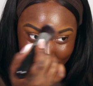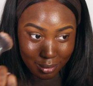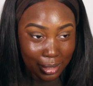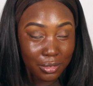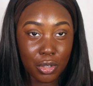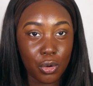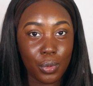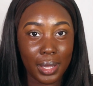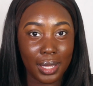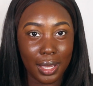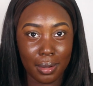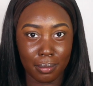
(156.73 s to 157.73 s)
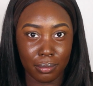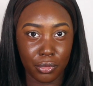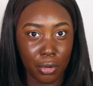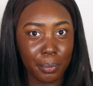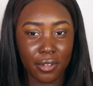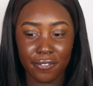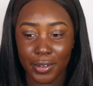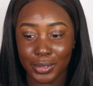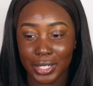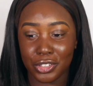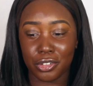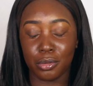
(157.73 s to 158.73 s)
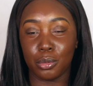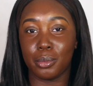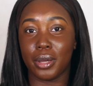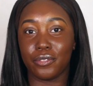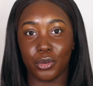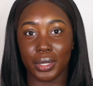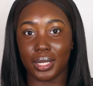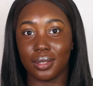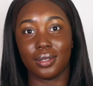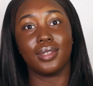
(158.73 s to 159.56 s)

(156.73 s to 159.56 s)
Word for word: There's no way I'm not putting foundation on my forehead.